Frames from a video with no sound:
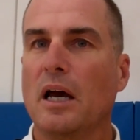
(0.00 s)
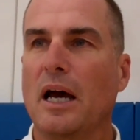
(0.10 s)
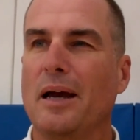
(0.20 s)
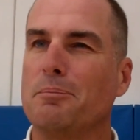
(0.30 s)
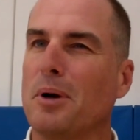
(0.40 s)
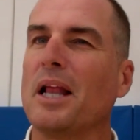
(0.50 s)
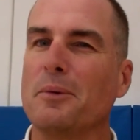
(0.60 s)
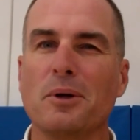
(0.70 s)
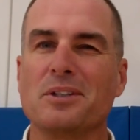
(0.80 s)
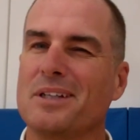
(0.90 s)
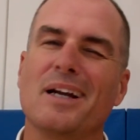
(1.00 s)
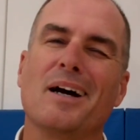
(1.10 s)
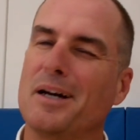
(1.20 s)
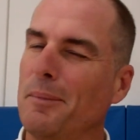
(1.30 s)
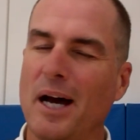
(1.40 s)
I probably would have said, "Oh,
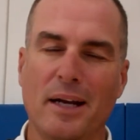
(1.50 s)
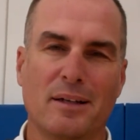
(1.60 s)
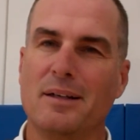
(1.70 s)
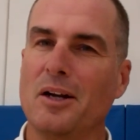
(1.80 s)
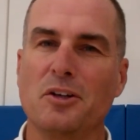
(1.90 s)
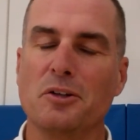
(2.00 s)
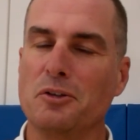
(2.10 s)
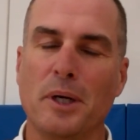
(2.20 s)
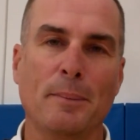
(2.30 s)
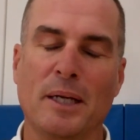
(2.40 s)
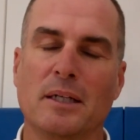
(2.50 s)
come on, you're dreaming."